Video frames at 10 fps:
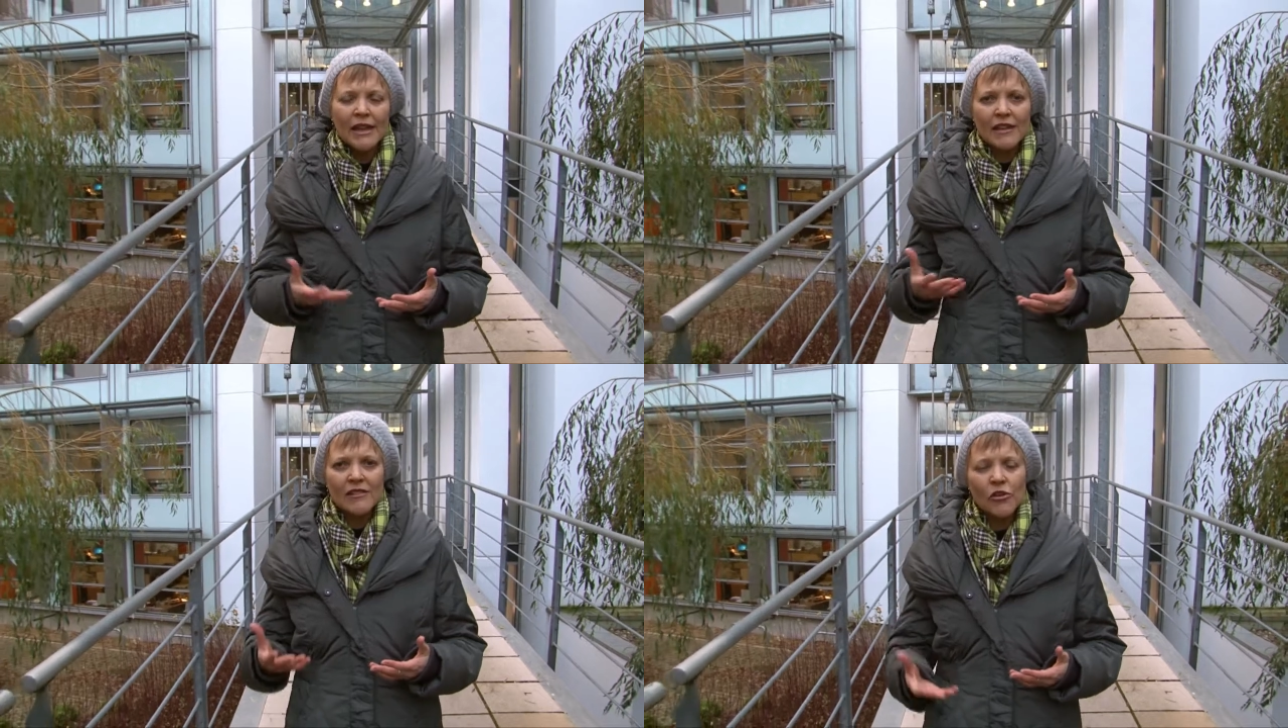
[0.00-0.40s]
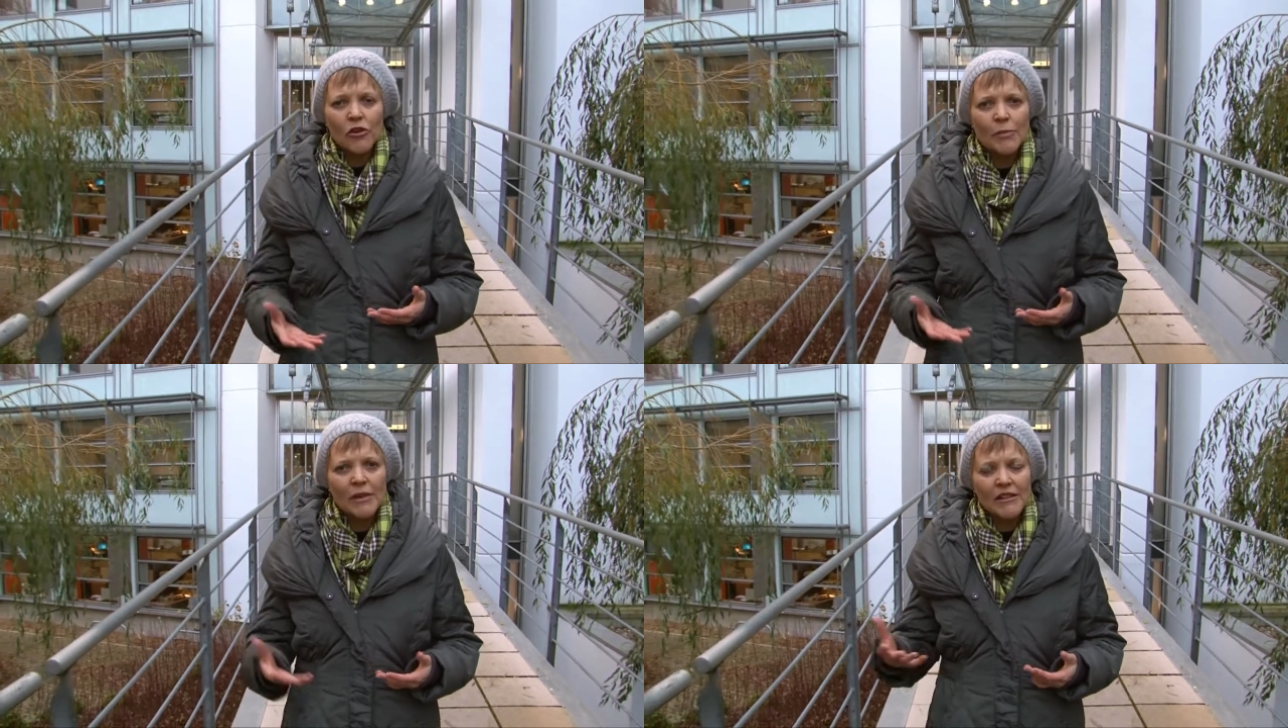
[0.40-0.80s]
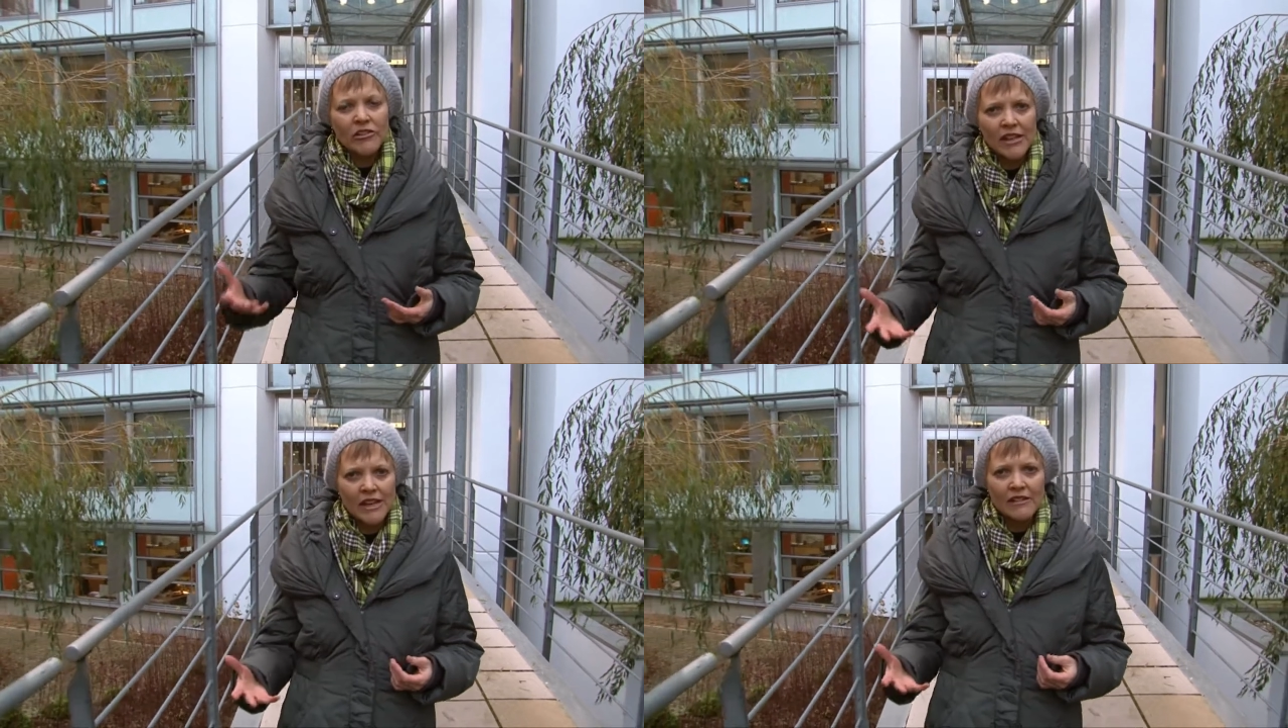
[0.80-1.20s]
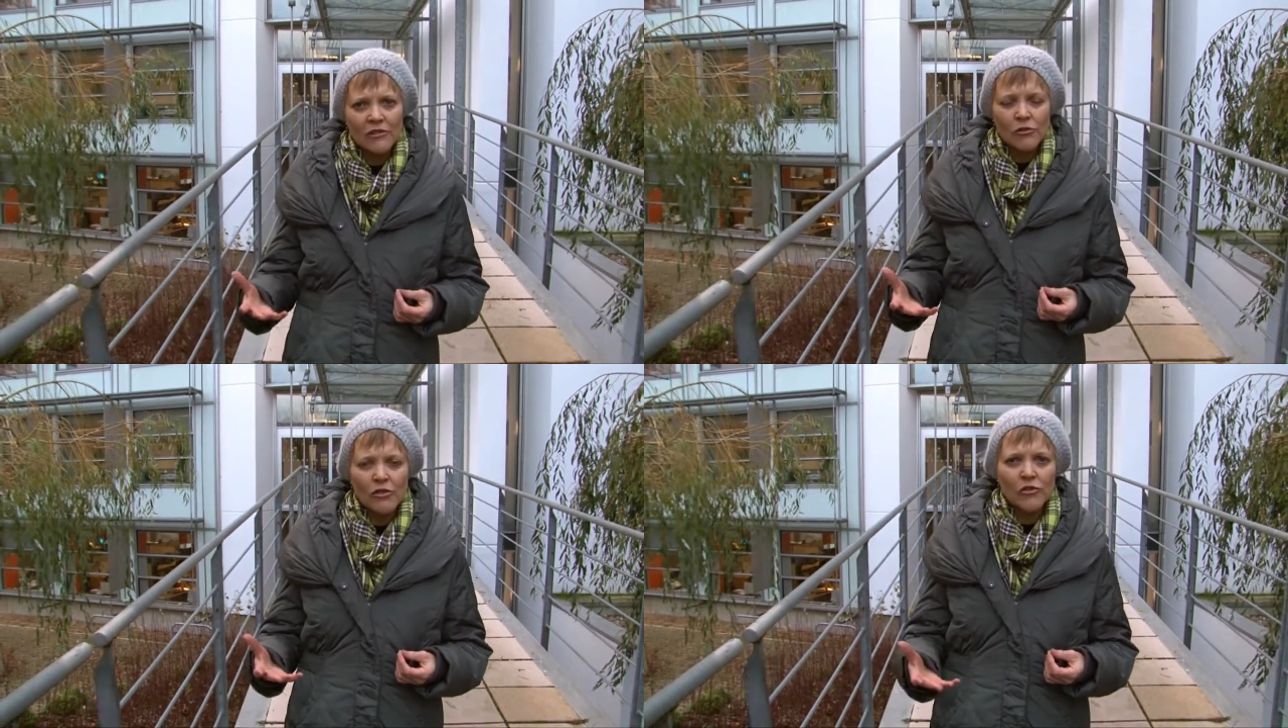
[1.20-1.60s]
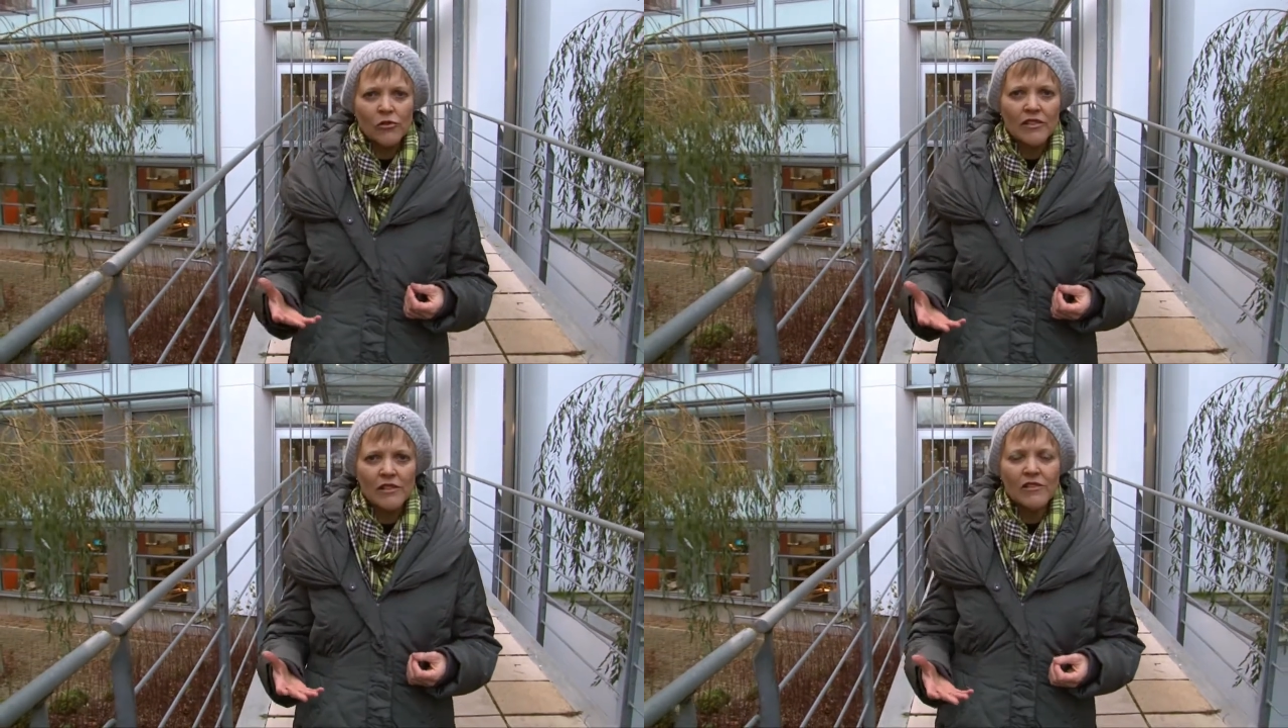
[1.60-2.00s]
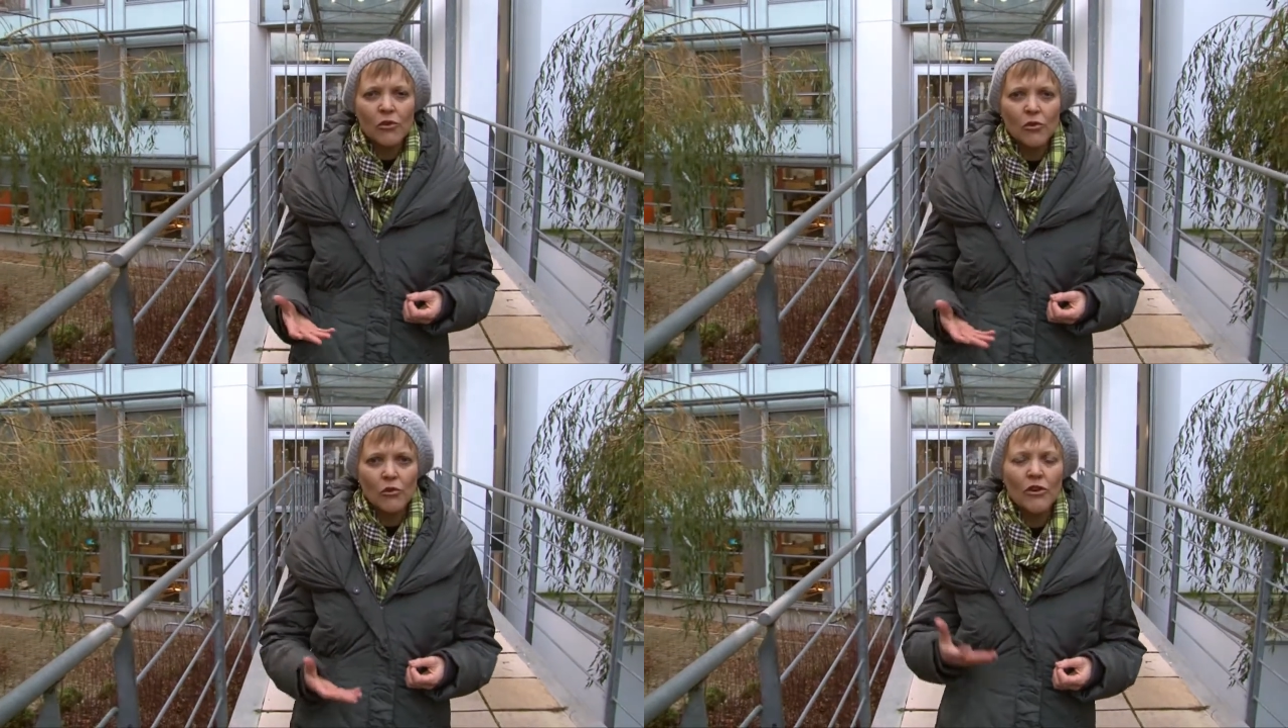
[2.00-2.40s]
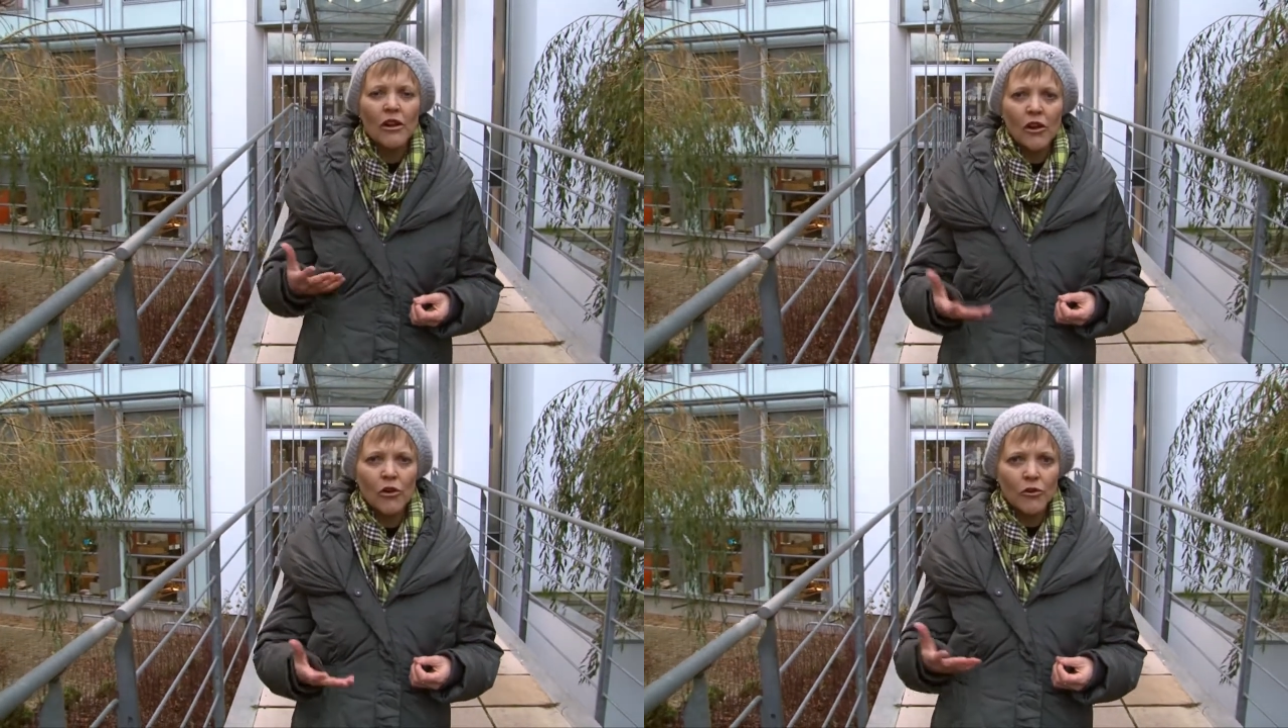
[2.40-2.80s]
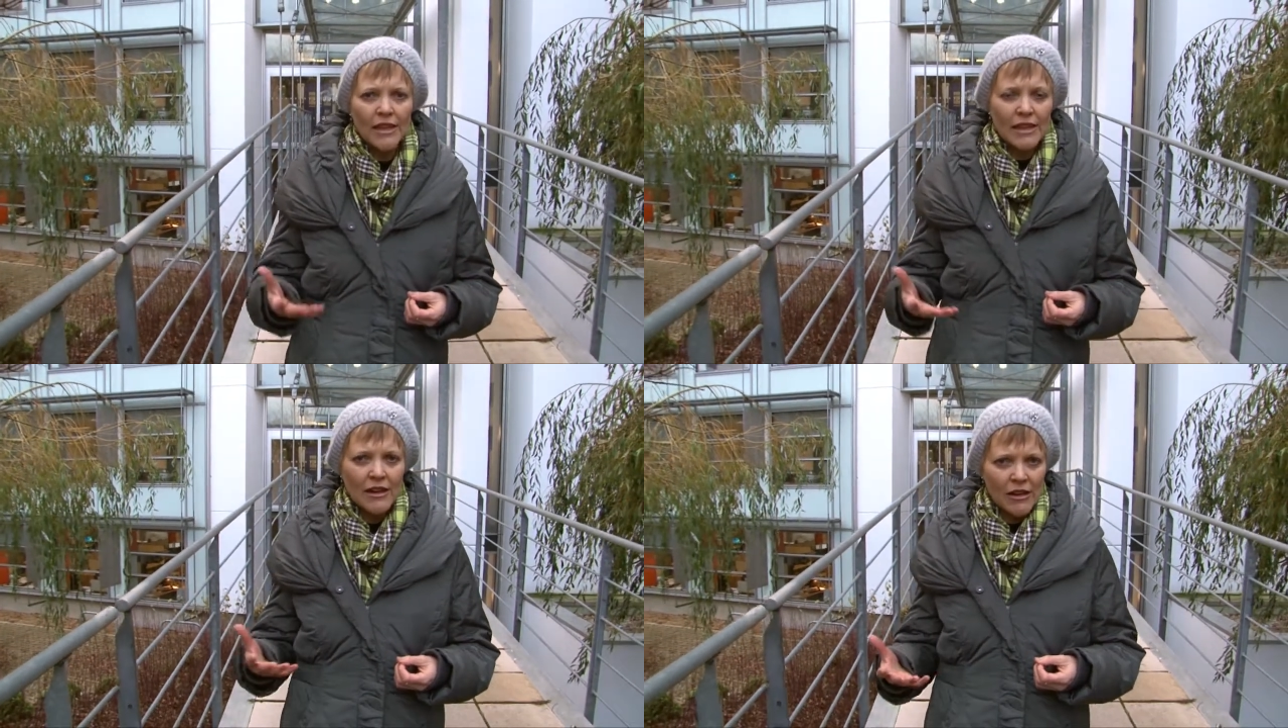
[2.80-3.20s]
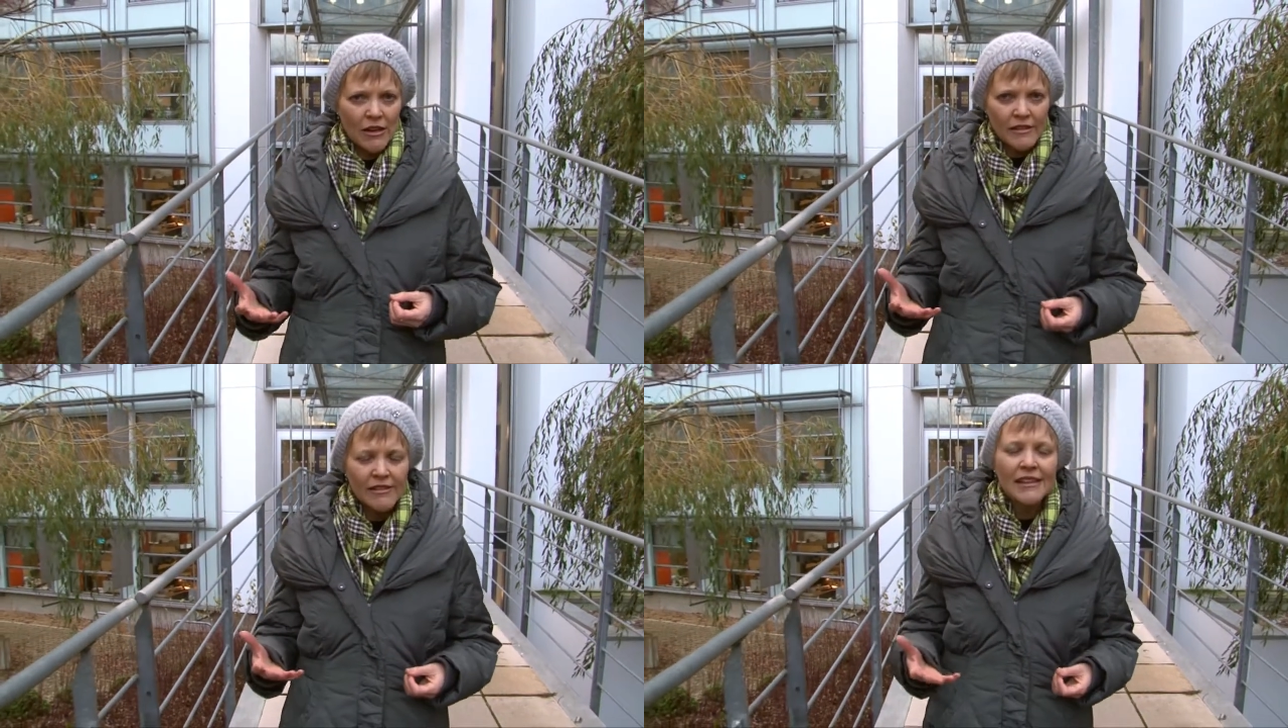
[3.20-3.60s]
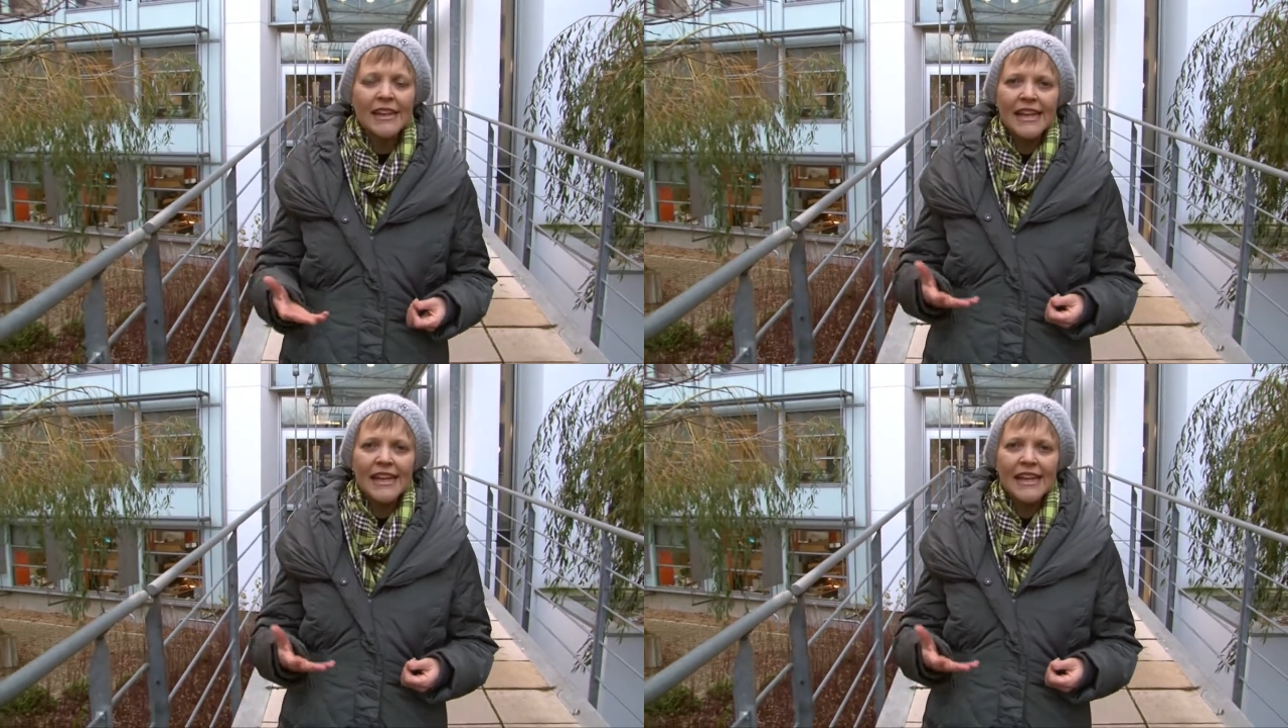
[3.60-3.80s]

as open educational resources, or O E Rs,